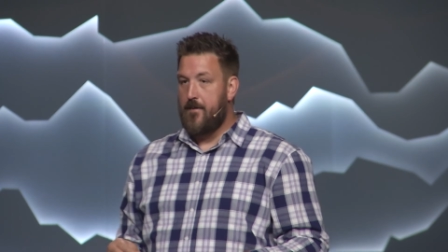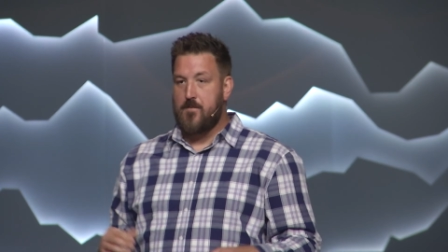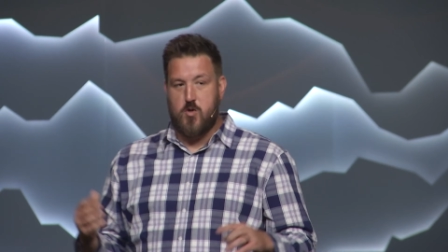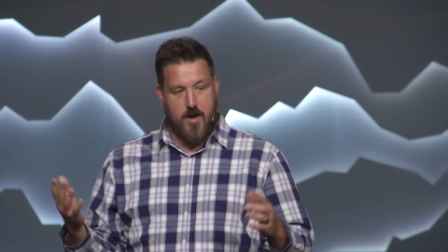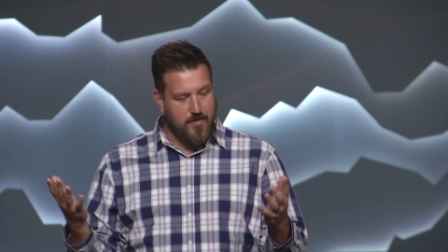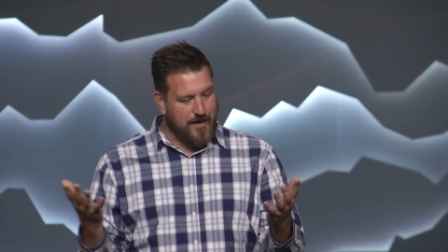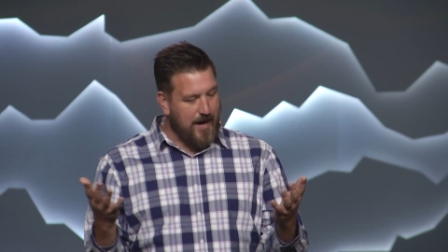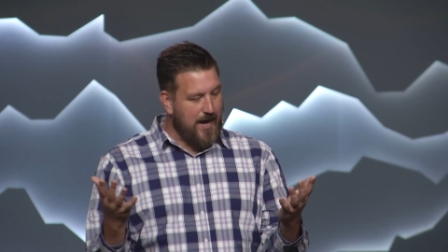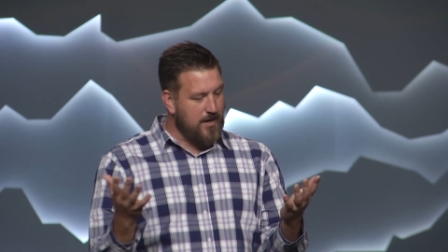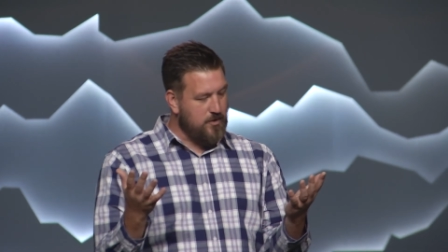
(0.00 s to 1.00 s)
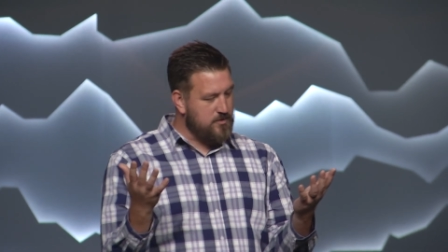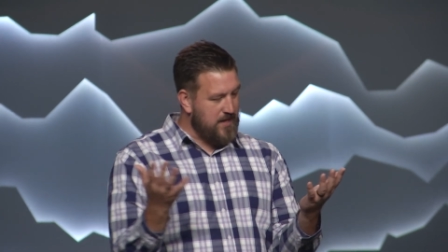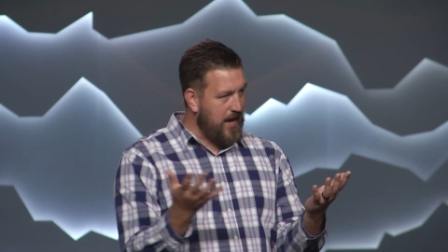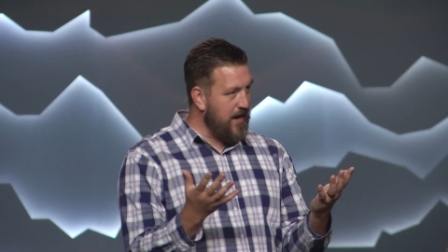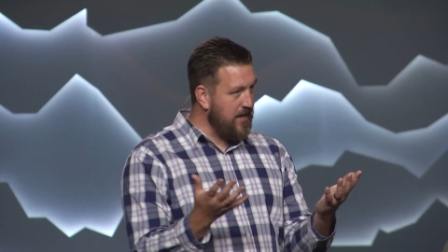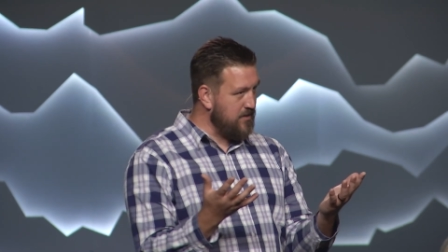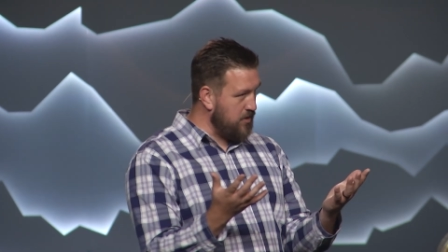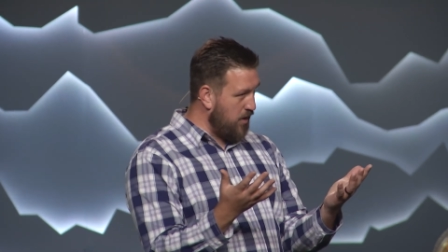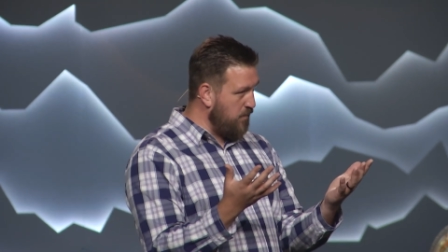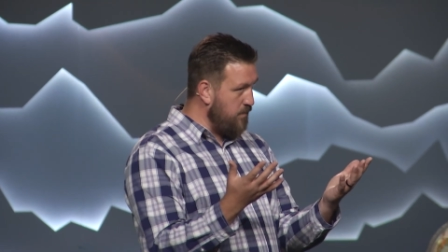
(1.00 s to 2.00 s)
You have a God whose hands
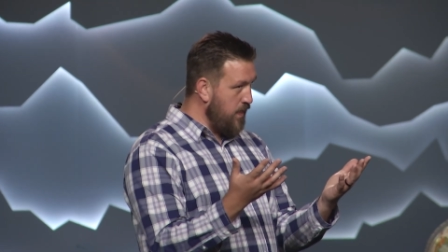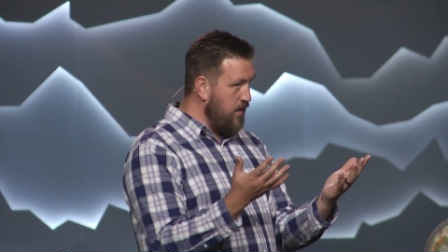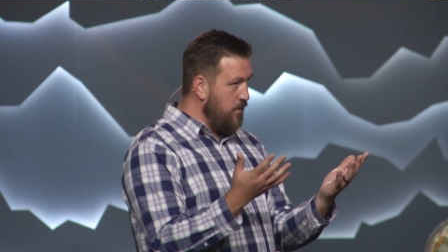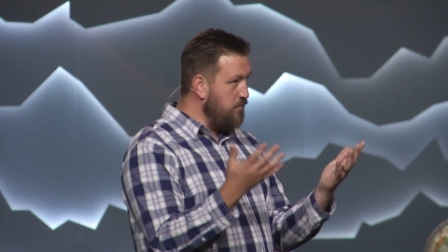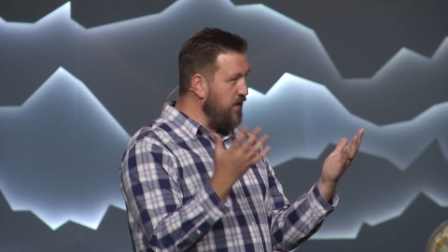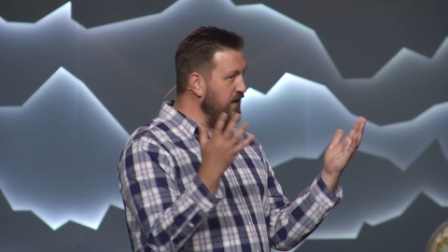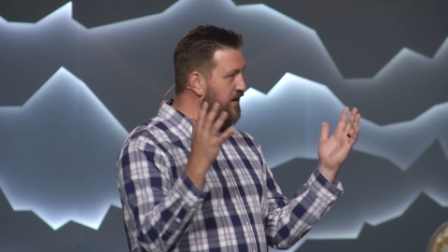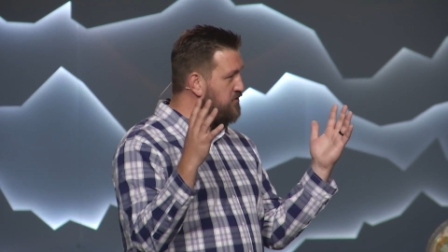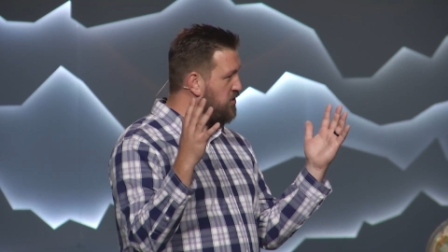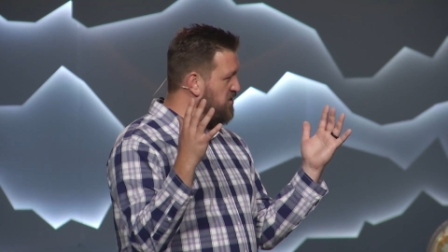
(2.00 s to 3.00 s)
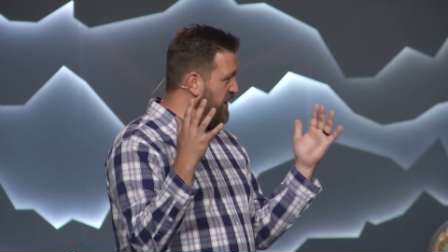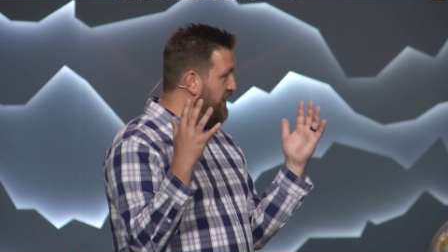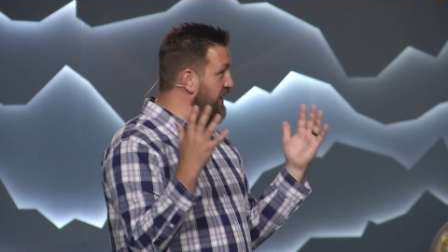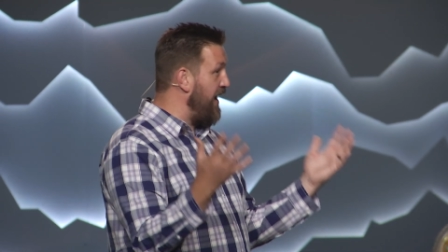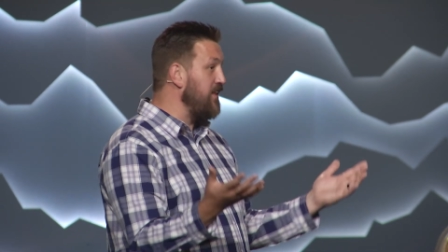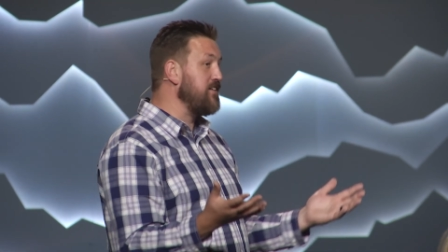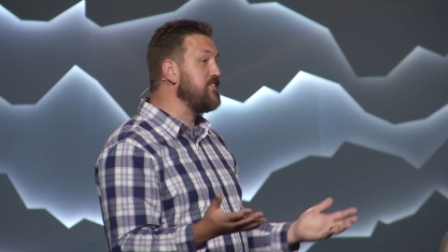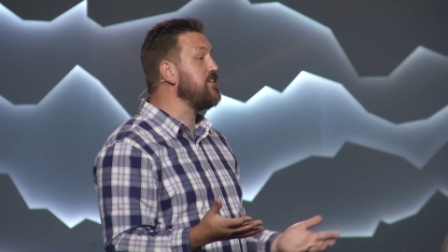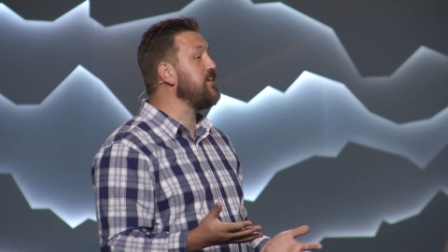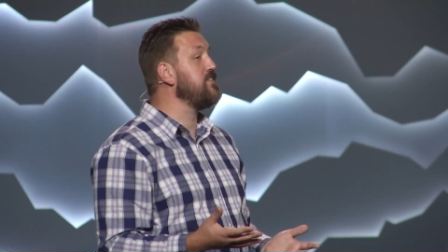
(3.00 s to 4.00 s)
are big enough to create
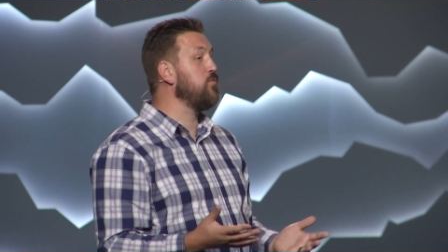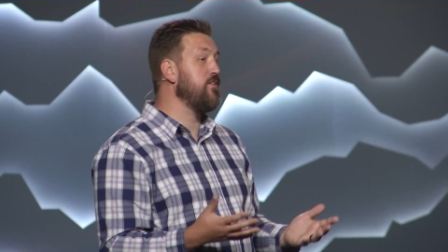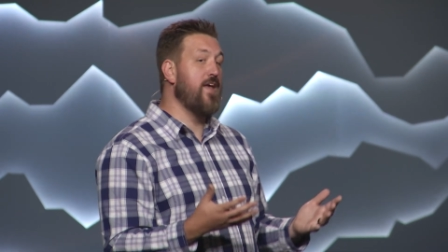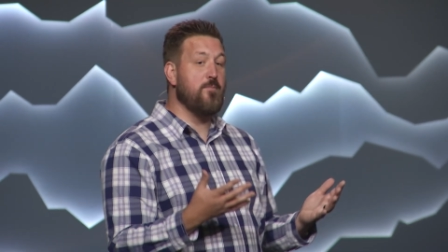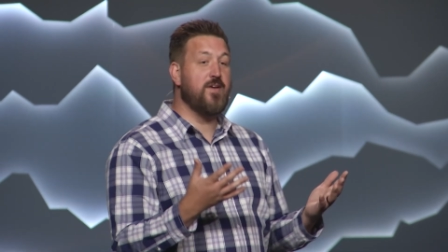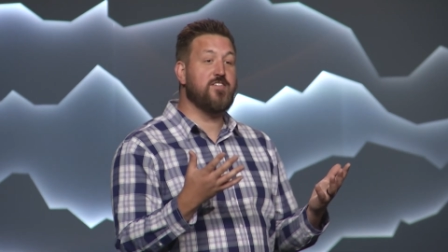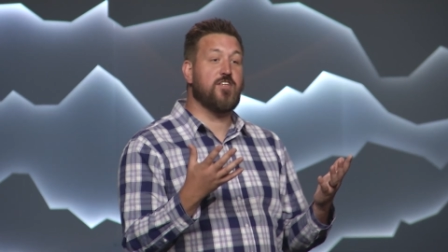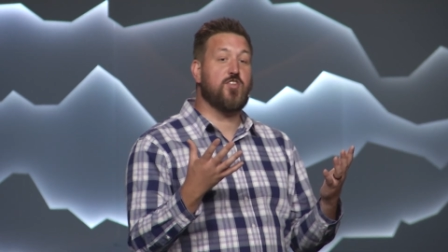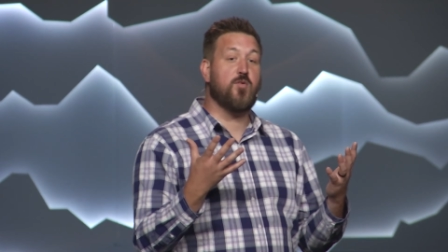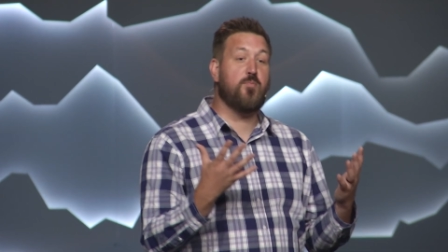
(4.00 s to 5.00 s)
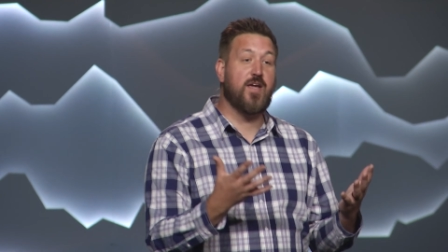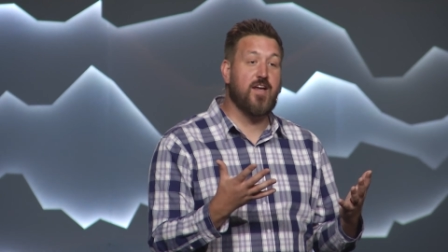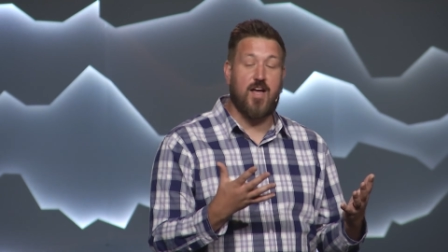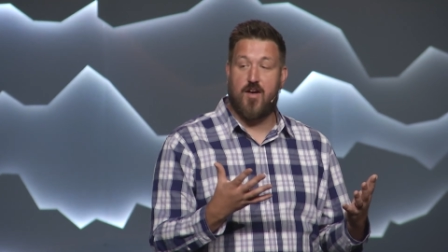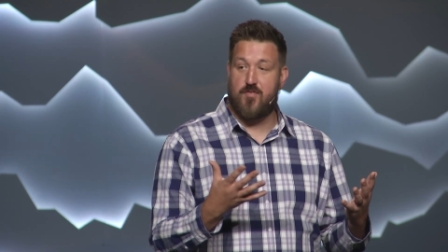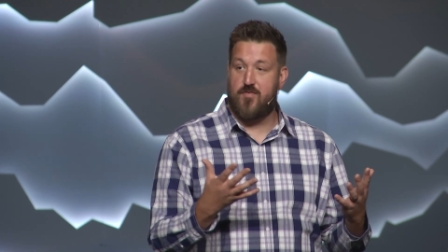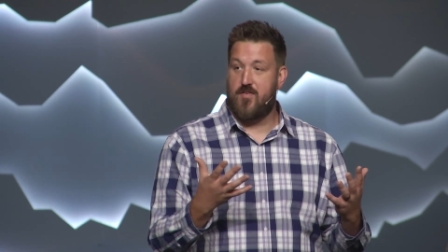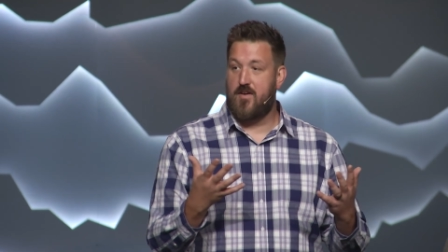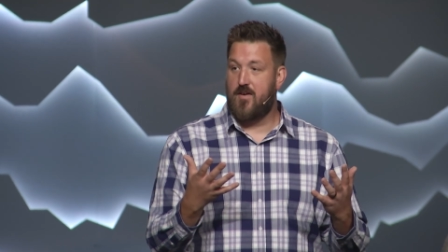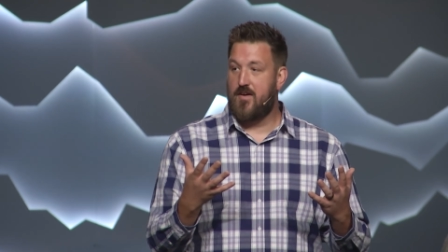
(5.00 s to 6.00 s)
galaxies, well, that means that they're big enough
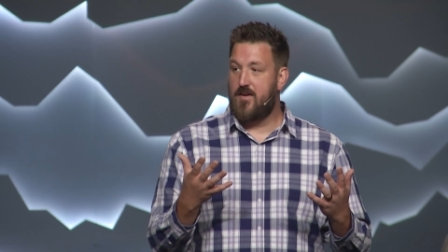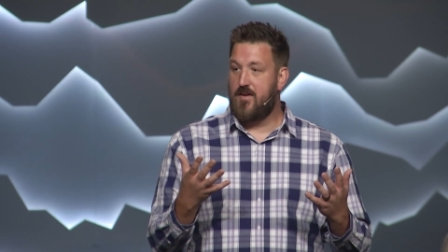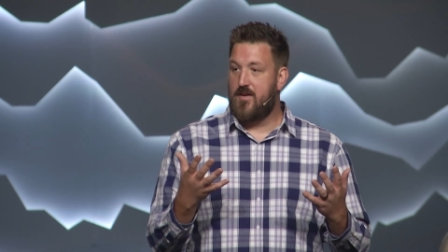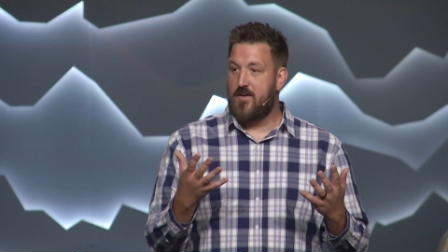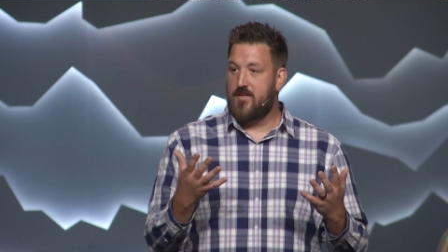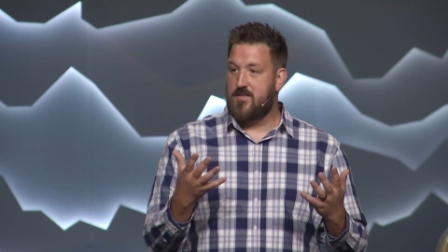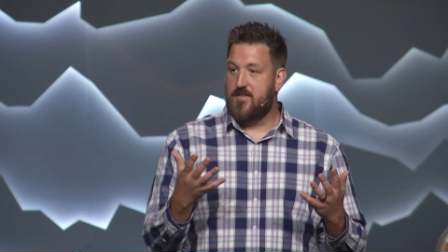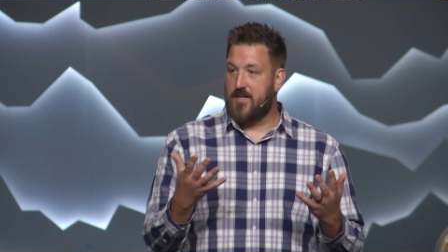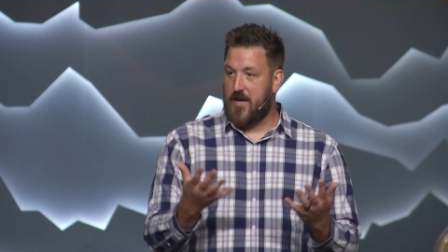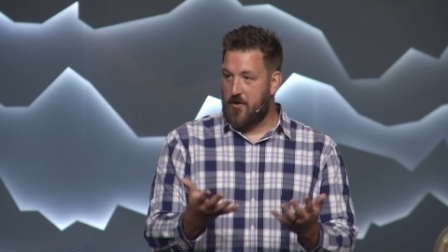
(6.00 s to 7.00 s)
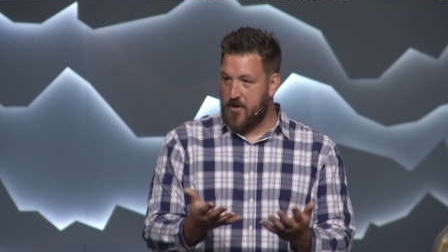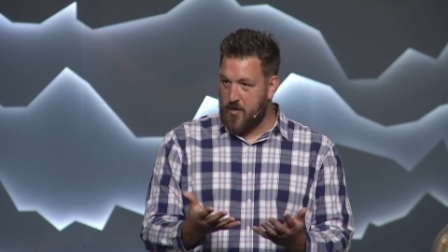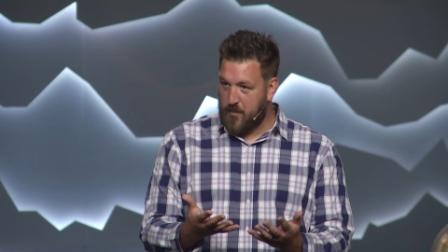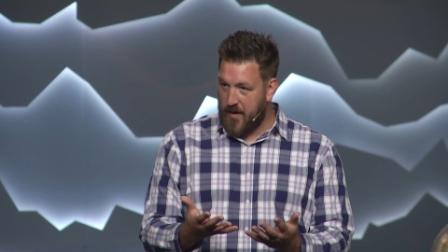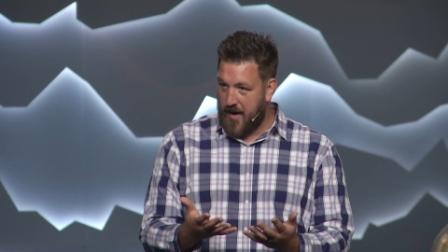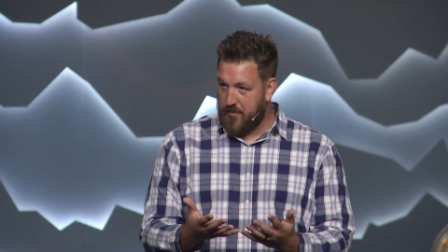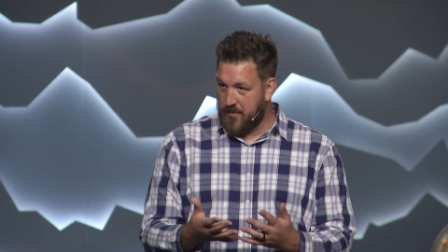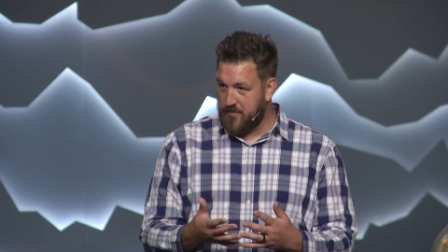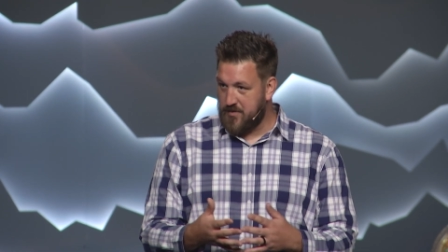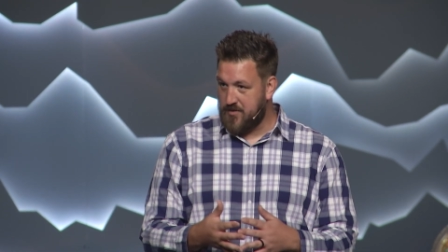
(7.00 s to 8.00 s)
to carry your
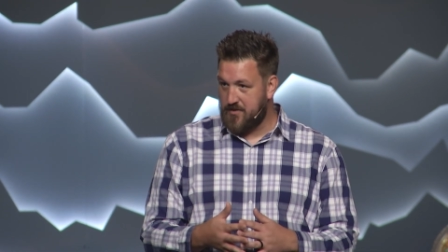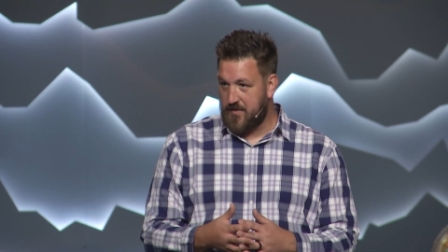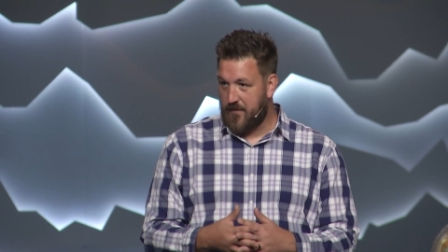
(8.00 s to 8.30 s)
problems.